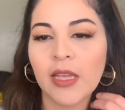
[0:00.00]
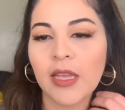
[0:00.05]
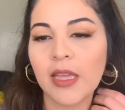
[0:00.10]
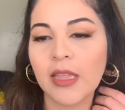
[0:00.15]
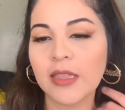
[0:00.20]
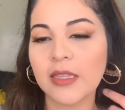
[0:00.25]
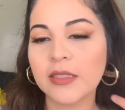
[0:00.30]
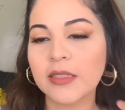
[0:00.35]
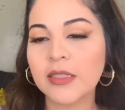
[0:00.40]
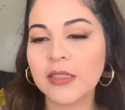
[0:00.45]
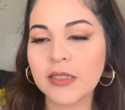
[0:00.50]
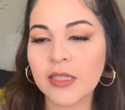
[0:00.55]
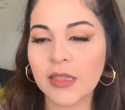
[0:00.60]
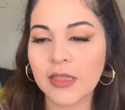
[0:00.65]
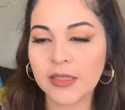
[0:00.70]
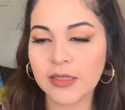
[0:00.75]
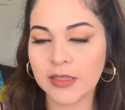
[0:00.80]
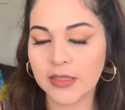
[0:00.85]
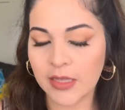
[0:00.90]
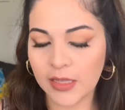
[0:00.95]
and this is in
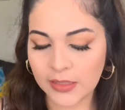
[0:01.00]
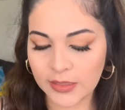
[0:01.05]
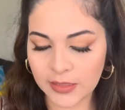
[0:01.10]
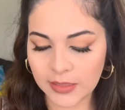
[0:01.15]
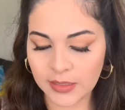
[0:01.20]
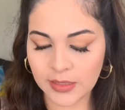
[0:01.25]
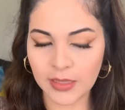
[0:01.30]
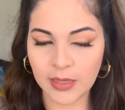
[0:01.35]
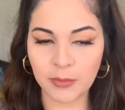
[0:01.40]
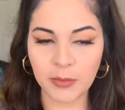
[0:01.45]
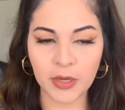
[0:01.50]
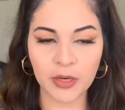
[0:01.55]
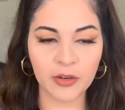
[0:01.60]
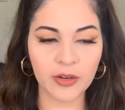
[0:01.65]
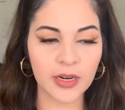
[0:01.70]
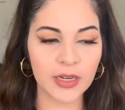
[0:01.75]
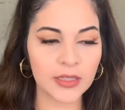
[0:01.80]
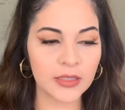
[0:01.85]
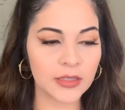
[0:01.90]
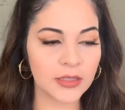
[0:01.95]
the scent
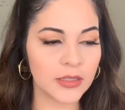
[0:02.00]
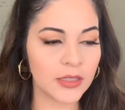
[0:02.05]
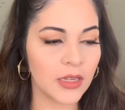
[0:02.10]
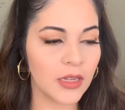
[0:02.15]
Lemongrass.